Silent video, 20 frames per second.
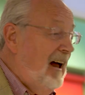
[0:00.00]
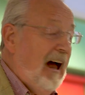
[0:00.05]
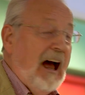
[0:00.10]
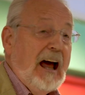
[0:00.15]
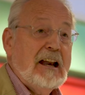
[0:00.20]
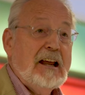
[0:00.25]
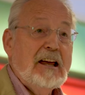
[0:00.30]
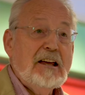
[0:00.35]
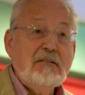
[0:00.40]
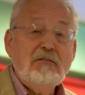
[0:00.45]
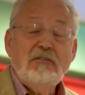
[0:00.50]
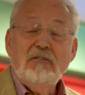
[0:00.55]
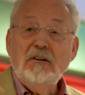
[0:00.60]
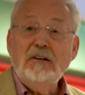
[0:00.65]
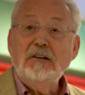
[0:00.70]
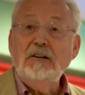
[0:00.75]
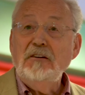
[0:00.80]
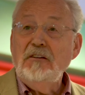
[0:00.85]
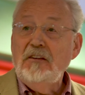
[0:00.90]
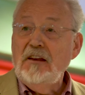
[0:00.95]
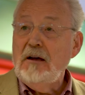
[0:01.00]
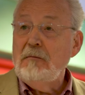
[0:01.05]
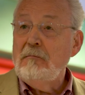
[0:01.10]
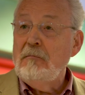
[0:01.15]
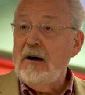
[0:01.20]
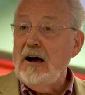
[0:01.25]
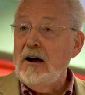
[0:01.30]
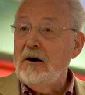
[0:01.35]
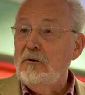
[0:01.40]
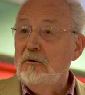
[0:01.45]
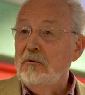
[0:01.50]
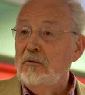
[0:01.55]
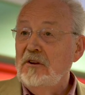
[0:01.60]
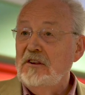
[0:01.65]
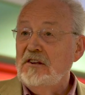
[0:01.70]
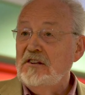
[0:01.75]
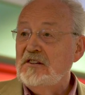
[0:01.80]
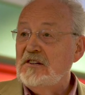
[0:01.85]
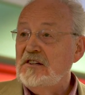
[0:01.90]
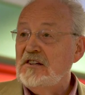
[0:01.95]
And he filled their
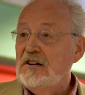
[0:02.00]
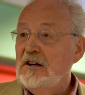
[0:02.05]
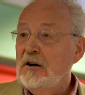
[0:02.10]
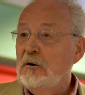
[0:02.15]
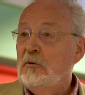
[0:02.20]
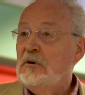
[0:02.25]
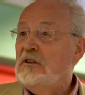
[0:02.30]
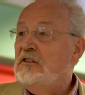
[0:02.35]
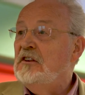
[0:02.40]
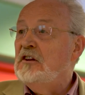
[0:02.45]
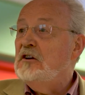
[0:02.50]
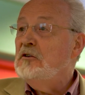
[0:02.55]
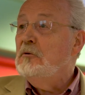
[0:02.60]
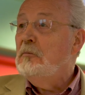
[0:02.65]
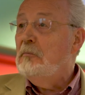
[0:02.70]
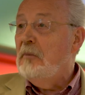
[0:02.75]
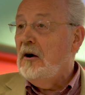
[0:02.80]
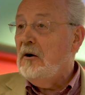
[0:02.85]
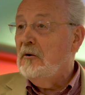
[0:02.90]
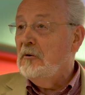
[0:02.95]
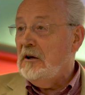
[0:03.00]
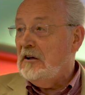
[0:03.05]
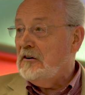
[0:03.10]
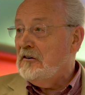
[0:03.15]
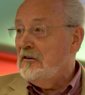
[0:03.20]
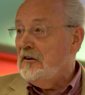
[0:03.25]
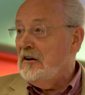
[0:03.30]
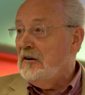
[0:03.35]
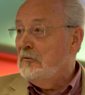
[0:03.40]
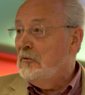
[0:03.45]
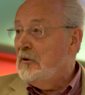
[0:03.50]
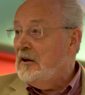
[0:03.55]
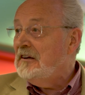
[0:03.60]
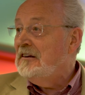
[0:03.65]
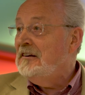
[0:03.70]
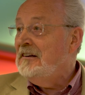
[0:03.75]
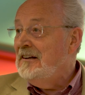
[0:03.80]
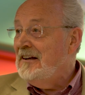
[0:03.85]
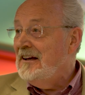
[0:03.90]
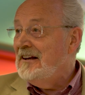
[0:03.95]
mouths with new poetry
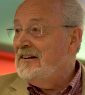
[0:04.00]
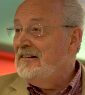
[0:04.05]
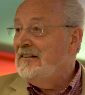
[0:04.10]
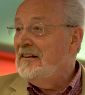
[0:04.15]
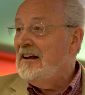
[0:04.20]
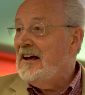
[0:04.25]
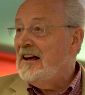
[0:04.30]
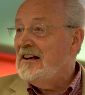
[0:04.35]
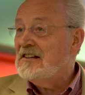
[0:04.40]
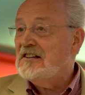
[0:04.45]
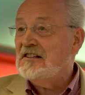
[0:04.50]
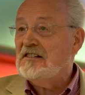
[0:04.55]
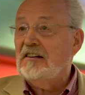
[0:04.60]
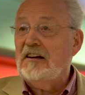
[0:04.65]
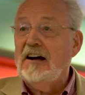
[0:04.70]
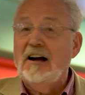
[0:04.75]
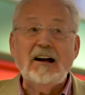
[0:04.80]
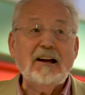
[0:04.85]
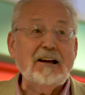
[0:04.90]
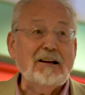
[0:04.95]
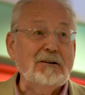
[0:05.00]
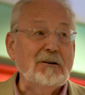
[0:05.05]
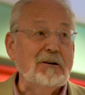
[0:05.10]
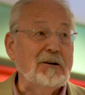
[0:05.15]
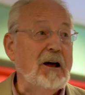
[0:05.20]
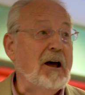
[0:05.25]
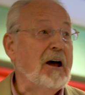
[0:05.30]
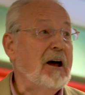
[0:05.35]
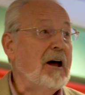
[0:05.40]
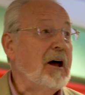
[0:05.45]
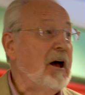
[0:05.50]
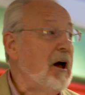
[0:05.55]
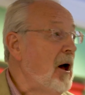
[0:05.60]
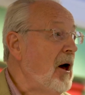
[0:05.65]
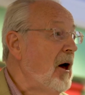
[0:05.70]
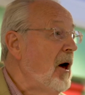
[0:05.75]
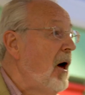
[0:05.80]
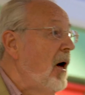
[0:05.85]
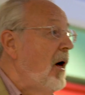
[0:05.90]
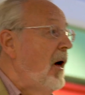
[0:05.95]
written in their style,
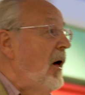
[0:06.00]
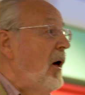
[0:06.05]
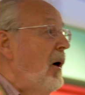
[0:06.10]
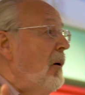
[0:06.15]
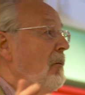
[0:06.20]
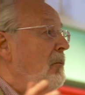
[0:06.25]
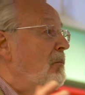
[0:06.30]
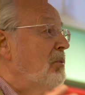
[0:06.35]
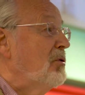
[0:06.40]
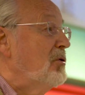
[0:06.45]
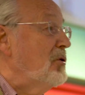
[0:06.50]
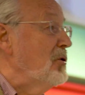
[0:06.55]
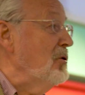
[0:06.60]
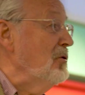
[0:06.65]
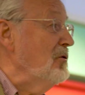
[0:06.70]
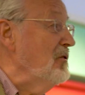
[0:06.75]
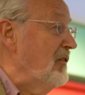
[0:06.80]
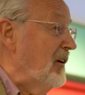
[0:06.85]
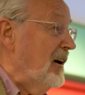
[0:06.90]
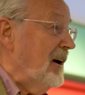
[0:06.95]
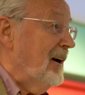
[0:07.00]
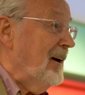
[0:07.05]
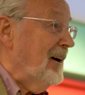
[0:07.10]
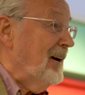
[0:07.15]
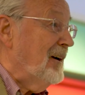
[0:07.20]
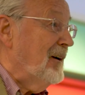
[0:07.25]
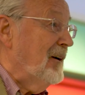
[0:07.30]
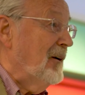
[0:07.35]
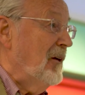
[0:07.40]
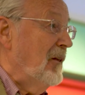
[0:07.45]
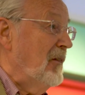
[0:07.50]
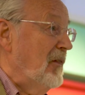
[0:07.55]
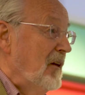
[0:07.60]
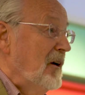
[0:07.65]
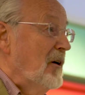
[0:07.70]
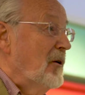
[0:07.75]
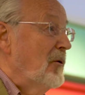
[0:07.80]
proving the